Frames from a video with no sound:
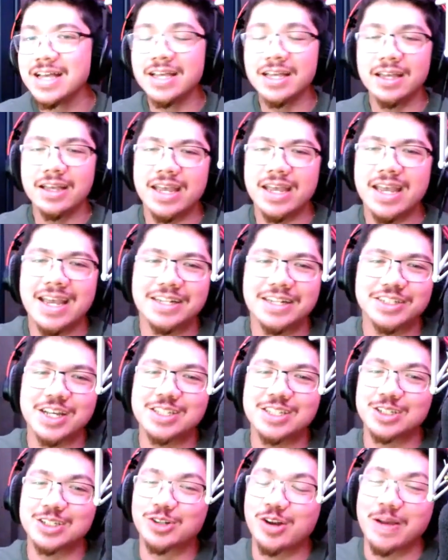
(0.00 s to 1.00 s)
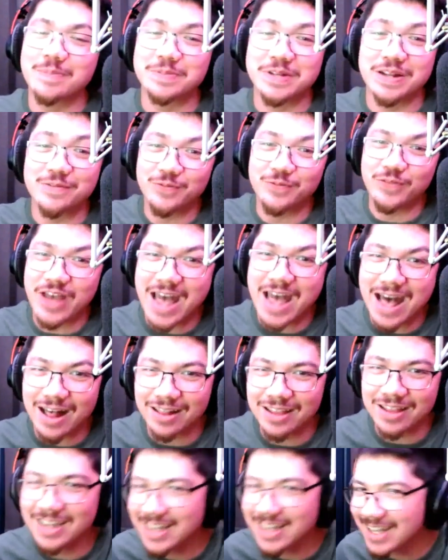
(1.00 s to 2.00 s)
He just tripped and fell!
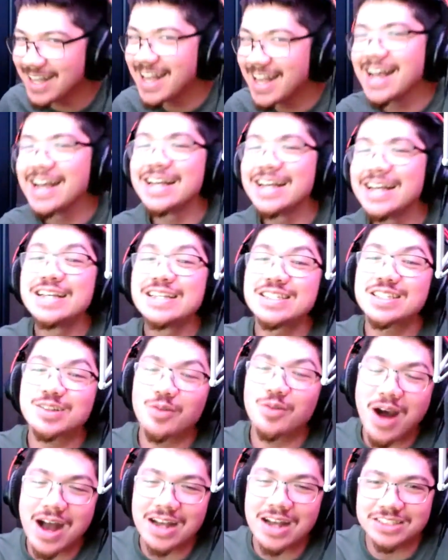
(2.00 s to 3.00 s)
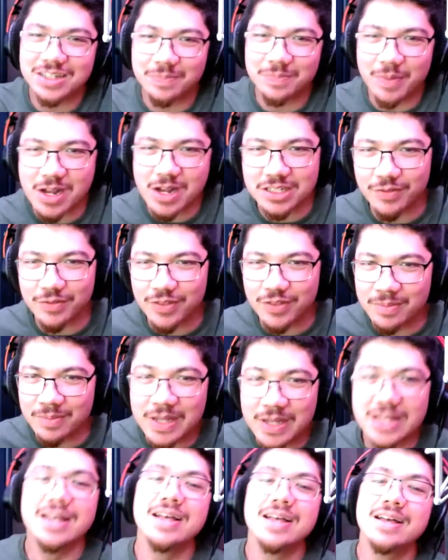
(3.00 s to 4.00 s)
Squashed a bunch of them.
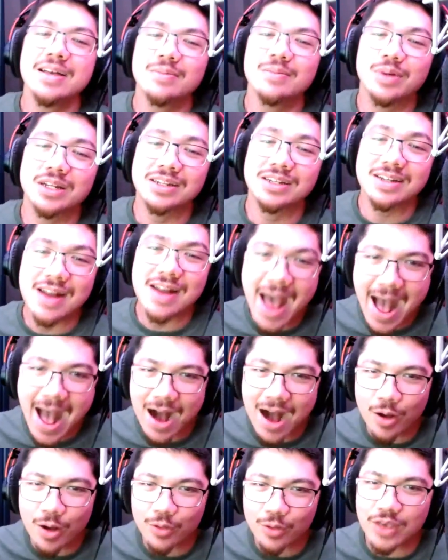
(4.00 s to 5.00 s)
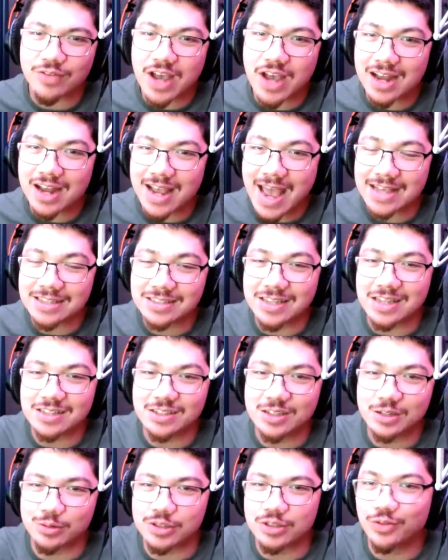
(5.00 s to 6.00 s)
But now they've got access to
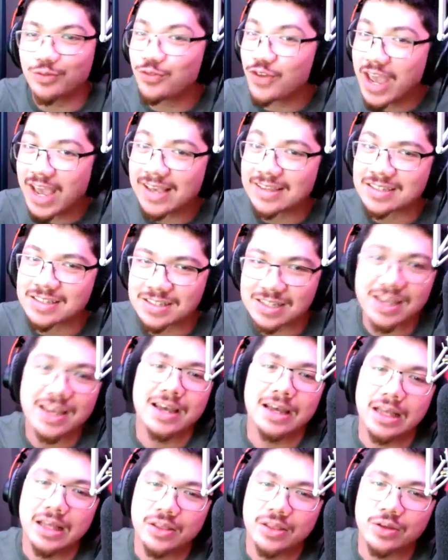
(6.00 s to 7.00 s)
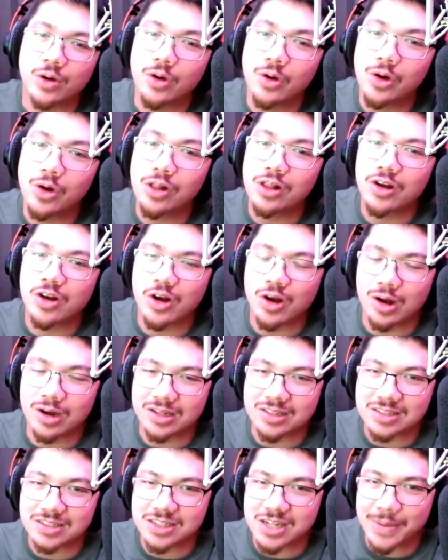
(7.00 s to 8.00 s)
his face. The whole herd has
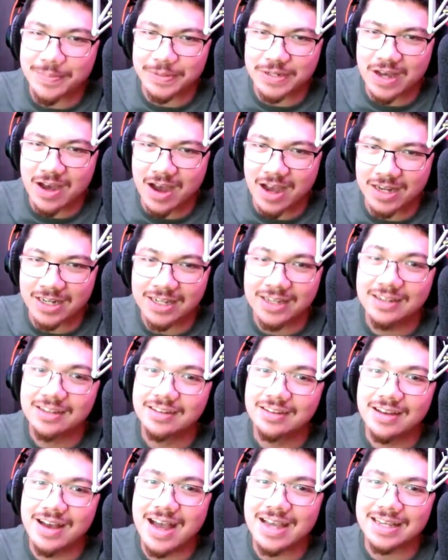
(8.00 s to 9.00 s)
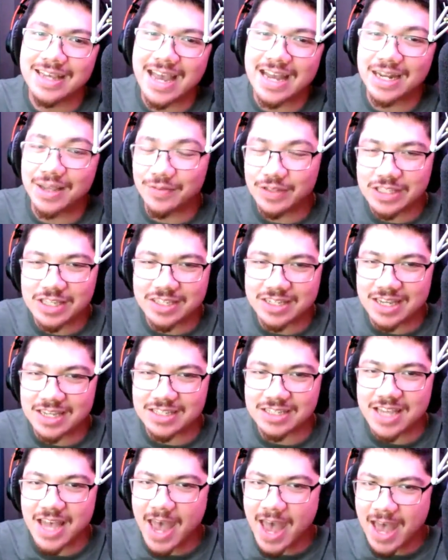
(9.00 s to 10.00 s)
jumped on. I can't even see his
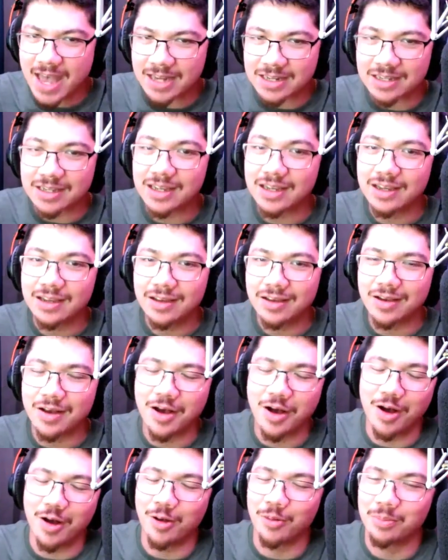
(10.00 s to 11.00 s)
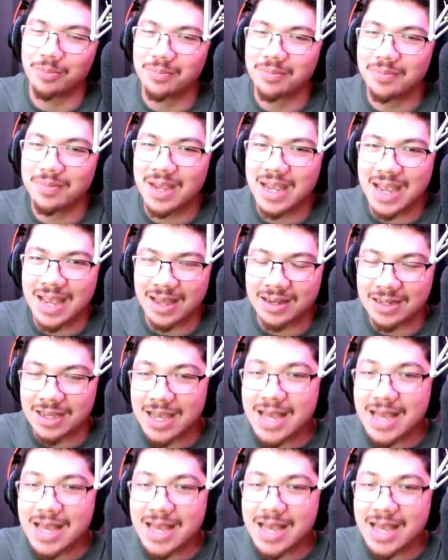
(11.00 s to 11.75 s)
head. Oh, man.